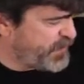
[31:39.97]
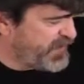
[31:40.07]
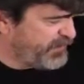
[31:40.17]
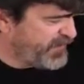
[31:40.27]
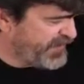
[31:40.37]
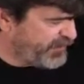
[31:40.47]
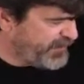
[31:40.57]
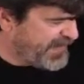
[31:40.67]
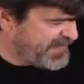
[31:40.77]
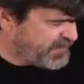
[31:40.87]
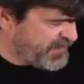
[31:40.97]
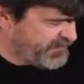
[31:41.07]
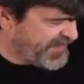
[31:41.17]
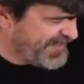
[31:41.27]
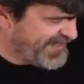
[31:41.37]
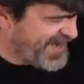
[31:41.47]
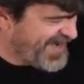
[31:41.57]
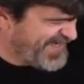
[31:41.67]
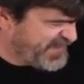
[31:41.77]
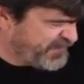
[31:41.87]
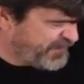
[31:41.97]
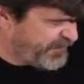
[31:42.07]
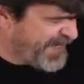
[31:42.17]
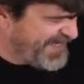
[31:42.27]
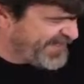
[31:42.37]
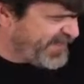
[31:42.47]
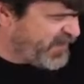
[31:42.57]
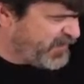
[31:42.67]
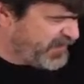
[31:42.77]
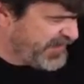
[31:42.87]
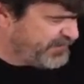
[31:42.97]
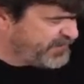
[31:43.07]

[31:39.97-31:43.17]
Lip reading: really reminds me of like an Ani DeFranco or a